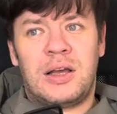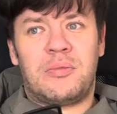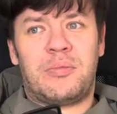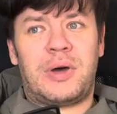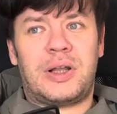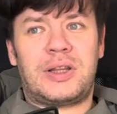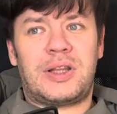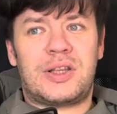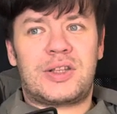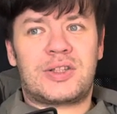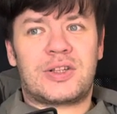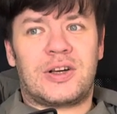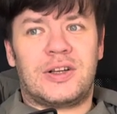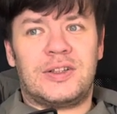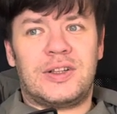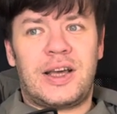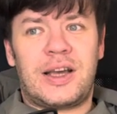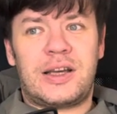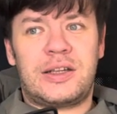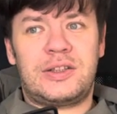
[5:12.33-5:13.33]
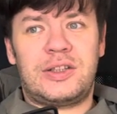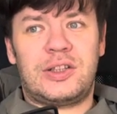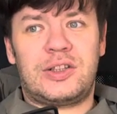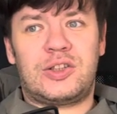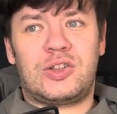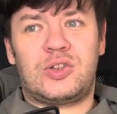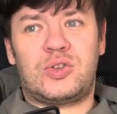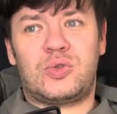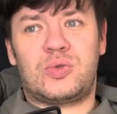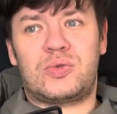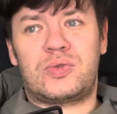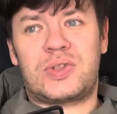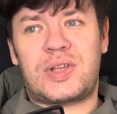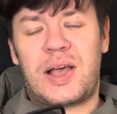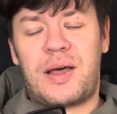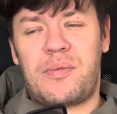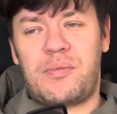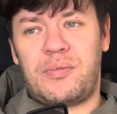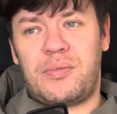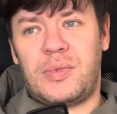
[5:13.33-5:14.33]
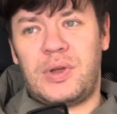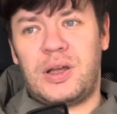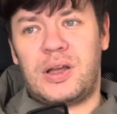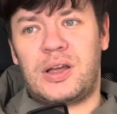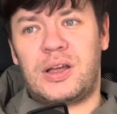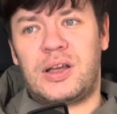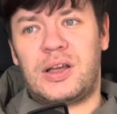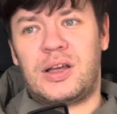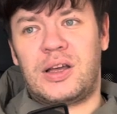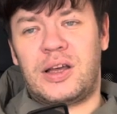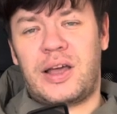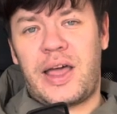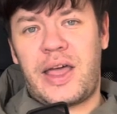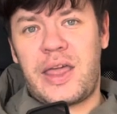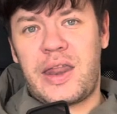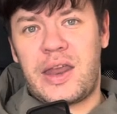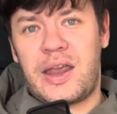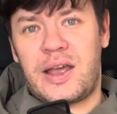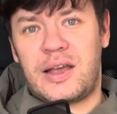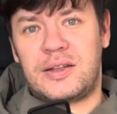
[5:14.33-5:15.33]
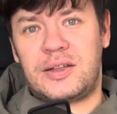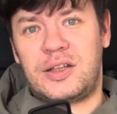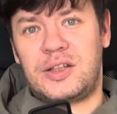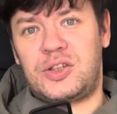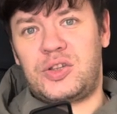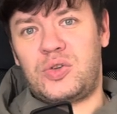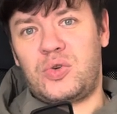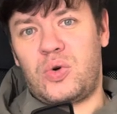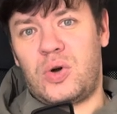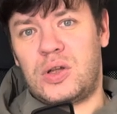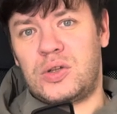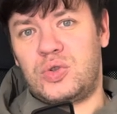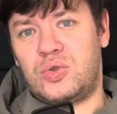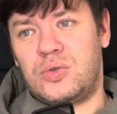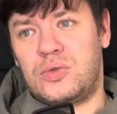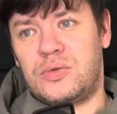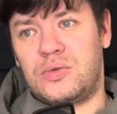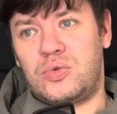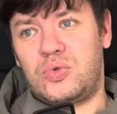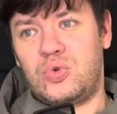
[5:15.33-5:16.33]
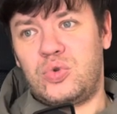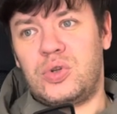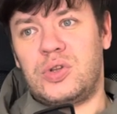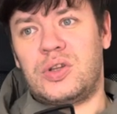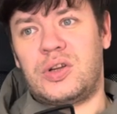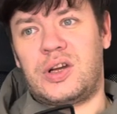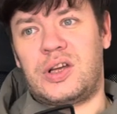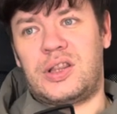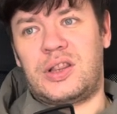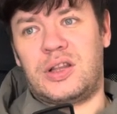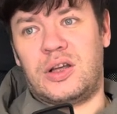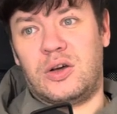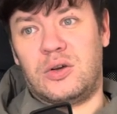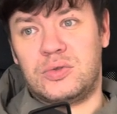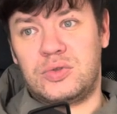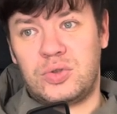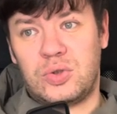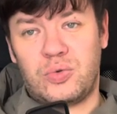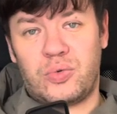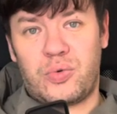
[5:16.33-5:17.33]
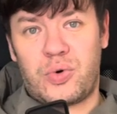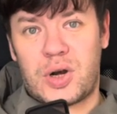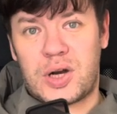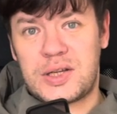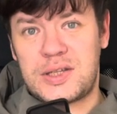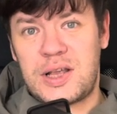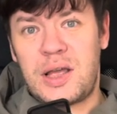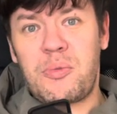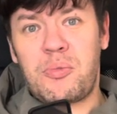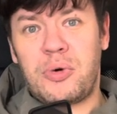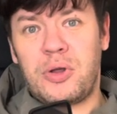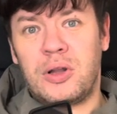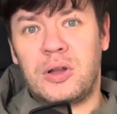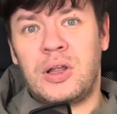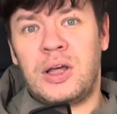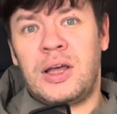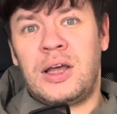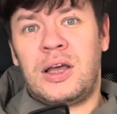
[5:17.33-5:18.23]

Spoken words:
but it's connected to some area that you are doing right now. So for example,